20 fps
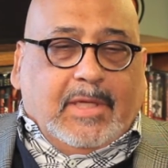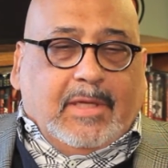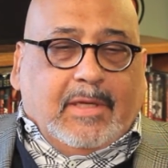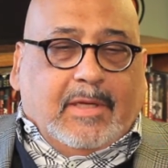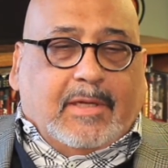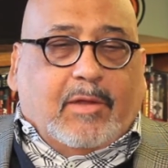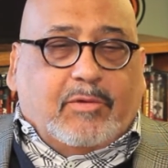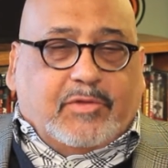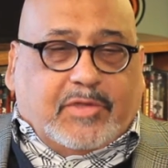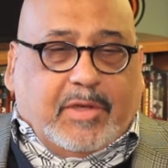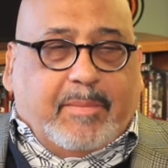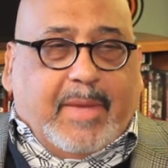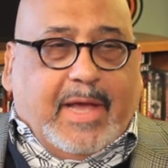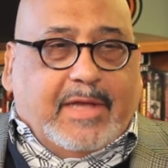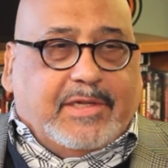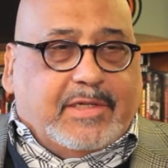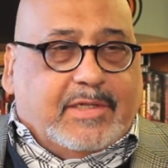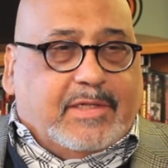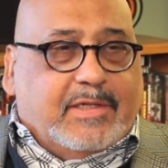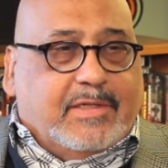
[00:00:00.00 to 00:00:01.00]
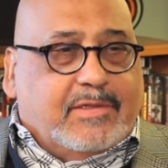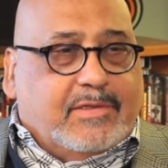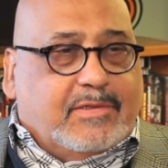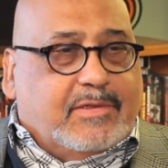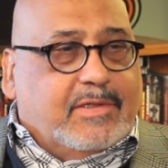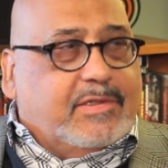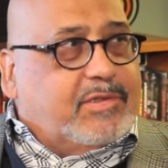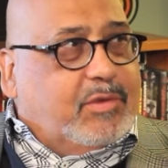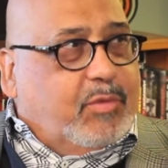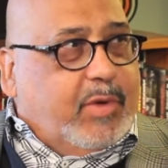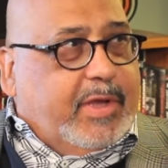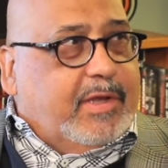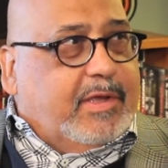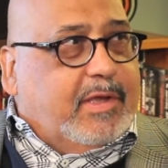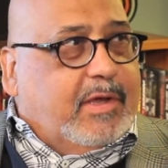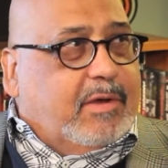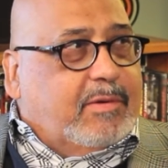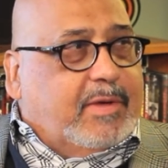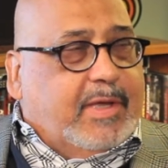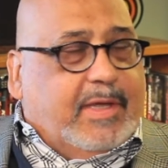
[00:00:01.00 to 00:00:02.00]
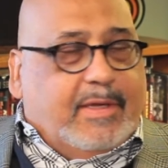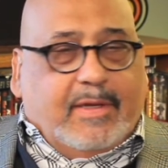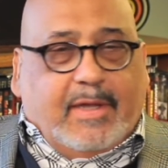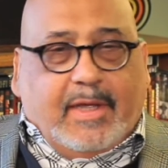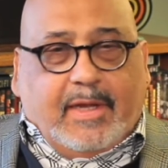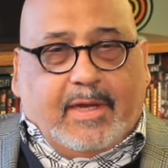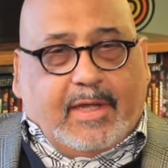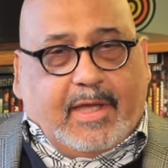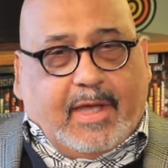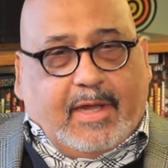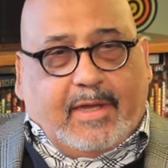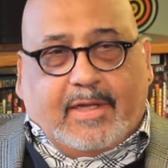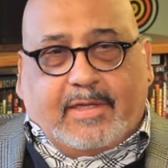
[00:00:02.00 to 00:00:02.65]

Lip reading: close-up magic is the way to go. And again,